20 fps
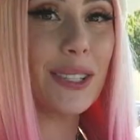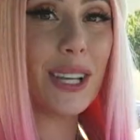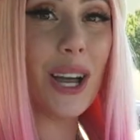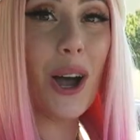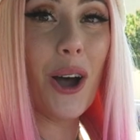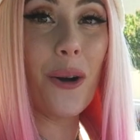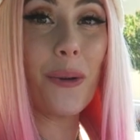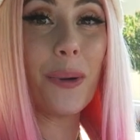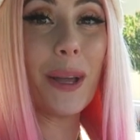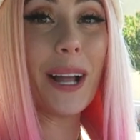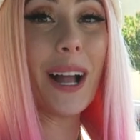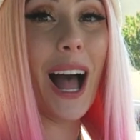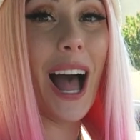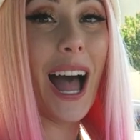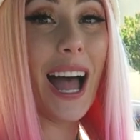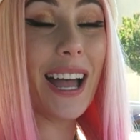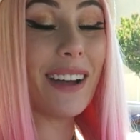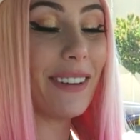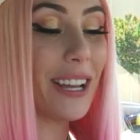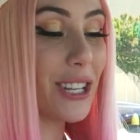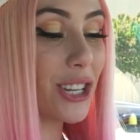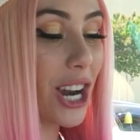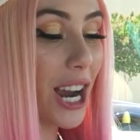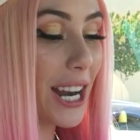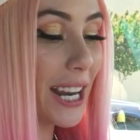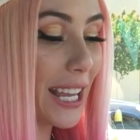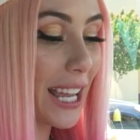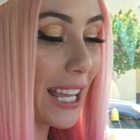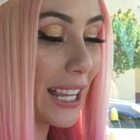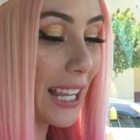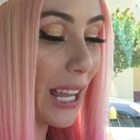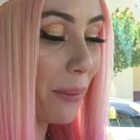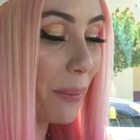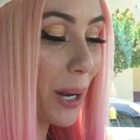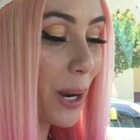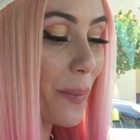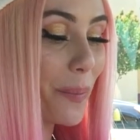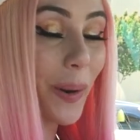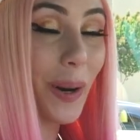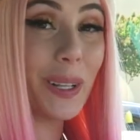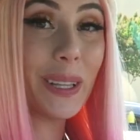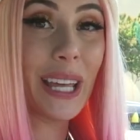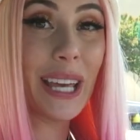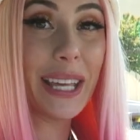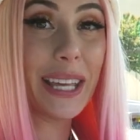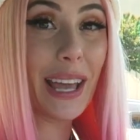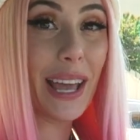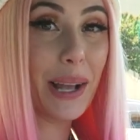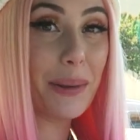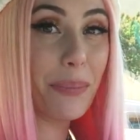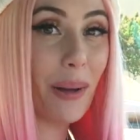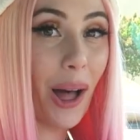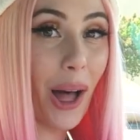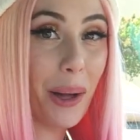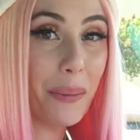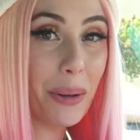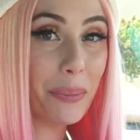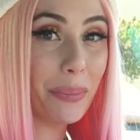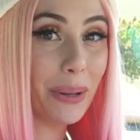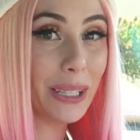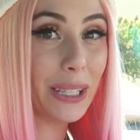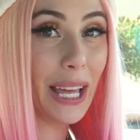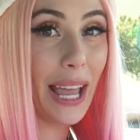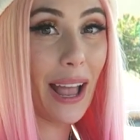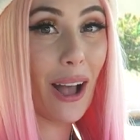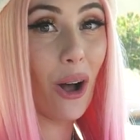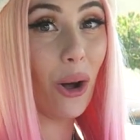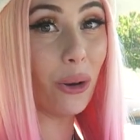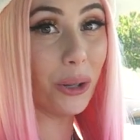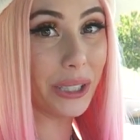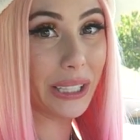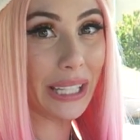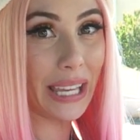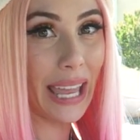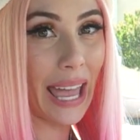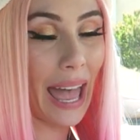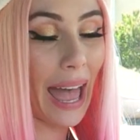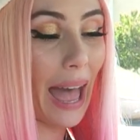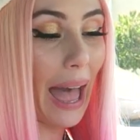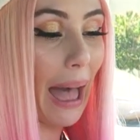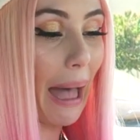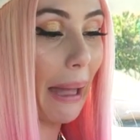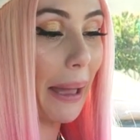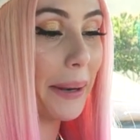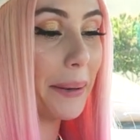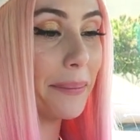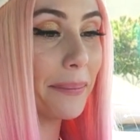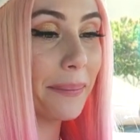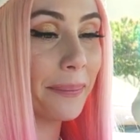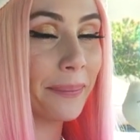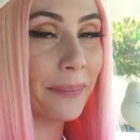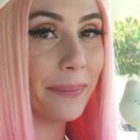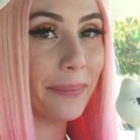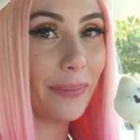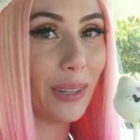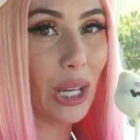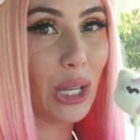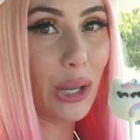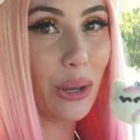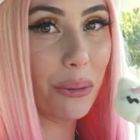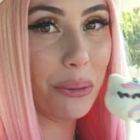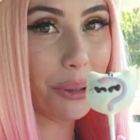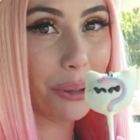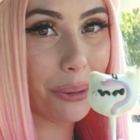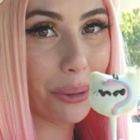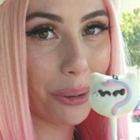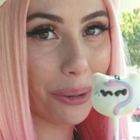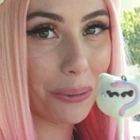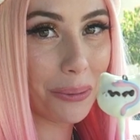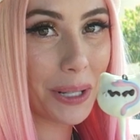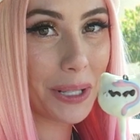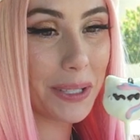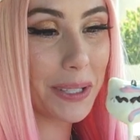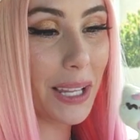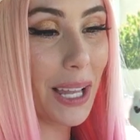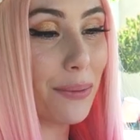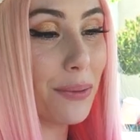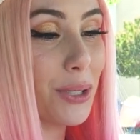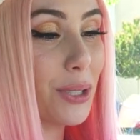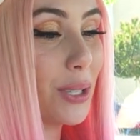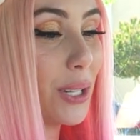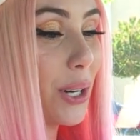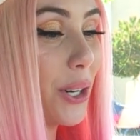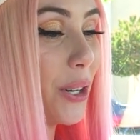So we tried to get Lemon a birthday cake pop, but they only had the unicorn ones left, so